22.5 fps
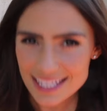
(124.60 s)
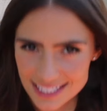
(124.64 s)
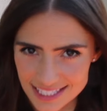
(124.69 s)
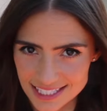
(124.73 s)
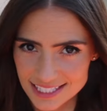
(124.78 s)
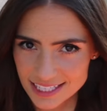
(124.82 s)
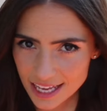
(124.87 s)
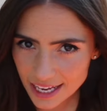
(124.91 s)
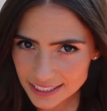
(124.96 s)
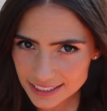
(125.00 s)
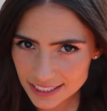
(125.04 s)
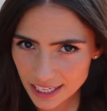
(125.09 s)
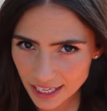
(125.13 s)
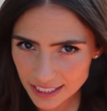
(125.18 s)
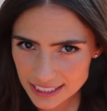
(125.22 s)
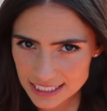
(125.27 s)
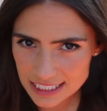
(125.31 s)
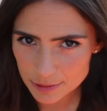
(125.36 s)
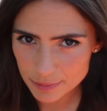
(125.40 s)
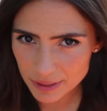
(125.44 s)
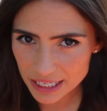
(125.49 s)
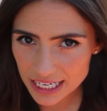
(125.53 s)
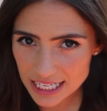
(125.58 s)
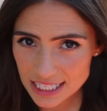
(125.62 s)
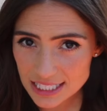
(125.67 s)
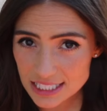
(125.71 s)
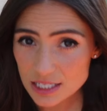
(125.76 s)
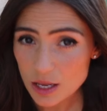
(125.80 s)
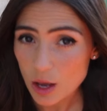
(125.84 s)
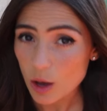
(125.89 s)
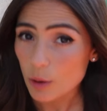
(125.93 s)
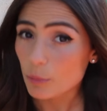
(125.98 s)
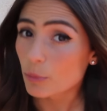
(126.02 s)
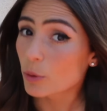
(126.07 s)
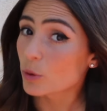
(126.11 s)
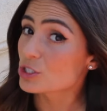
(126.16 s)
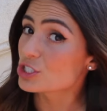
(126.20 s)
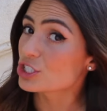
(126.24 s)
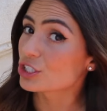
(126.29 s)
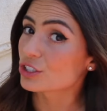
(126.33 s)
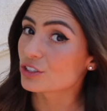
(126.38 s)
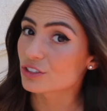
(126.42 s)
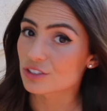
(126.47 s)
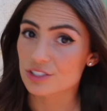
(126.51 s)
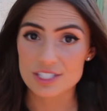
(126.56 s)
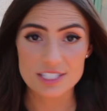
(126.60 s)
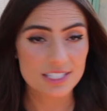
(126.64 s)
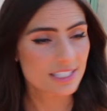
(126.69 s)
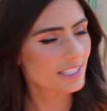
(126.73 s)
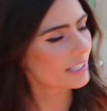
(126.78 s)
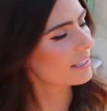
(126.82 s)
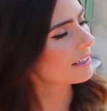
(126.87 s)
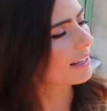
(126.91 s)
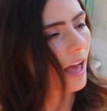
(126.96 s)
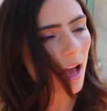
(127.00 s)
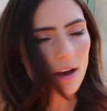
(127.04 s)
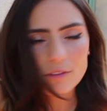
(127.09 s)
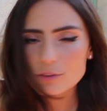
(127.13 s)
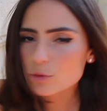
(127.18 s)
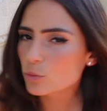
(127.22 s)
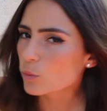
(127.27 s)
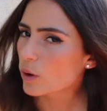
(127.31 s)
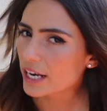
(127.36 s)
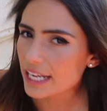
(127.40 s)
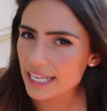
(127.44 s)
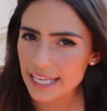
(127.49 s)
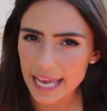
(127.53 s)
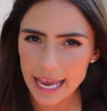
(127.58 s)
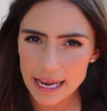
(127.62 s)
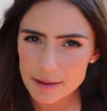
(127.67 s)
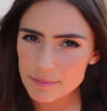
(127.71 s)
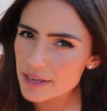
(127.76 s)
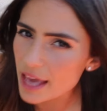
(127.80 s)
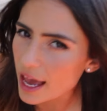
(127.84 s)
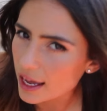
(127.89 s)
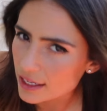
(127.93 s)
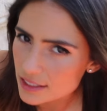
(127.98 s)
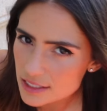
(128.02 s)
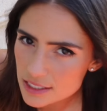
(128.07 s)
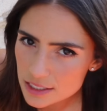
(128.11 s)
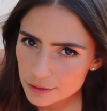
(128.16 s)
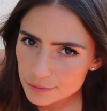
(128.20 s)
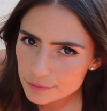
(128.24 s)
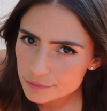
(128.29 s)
Inside 90 minutes, Portugal still haven't won a game yet.